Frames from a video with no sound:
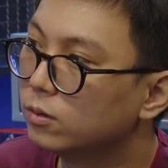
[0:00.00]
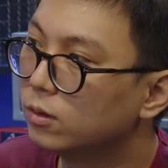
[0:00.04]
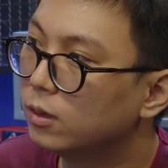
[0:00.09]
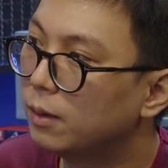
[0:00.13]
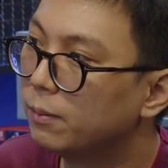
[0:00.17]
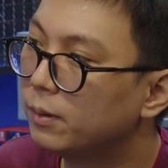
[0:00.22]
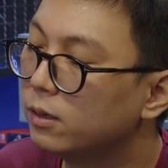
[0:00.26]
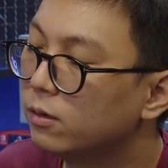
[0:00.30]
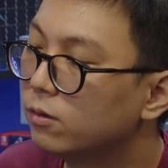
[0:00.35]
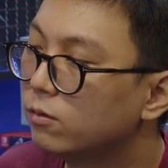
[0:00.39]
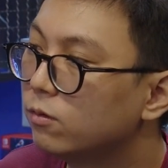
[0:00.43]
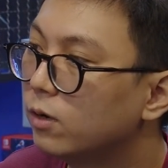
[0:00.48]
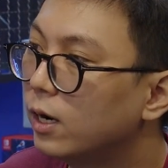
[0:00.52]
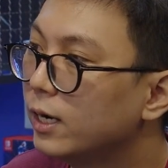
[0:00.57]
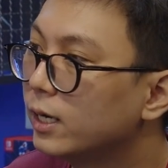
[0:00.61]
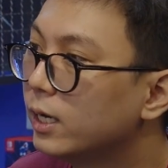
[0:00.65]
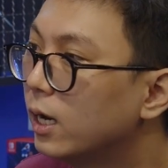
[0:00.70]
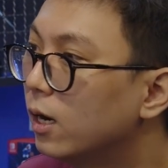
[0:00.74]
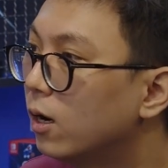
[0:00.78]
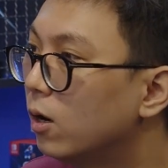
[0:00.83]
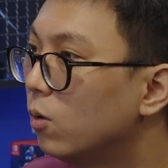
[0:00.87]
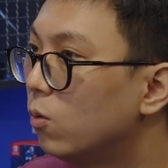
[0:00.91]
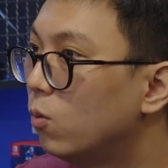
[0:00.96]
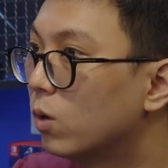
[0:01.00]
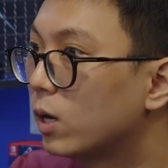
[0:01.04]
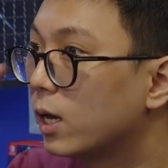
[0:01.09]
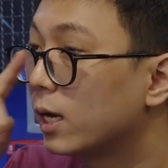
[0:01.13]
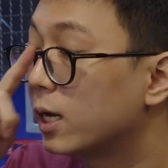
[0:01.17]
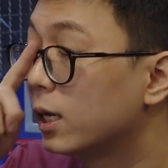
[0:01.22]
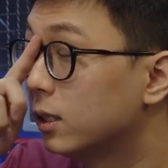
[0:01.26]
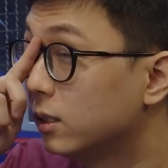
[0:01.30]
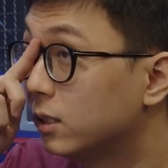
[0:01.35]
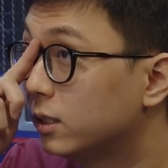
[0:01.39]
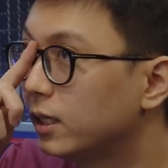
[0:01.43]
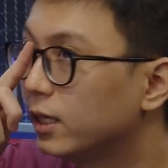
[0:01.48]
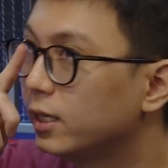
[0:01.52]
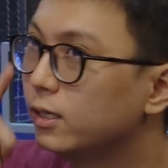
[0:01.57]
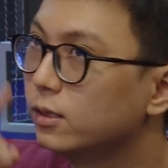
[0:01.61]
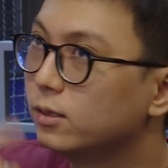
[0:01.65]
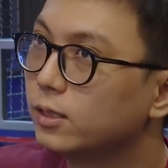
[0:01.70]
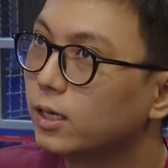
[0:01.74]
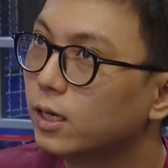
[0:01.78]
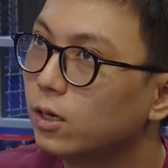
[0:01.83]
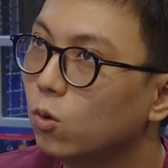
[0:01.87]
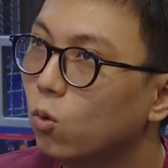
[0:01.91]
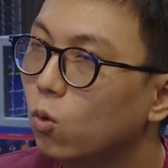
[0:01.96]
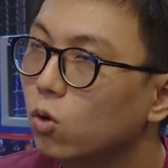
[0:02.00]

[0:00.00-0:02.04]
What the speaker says: I mean, right now, what I can say is that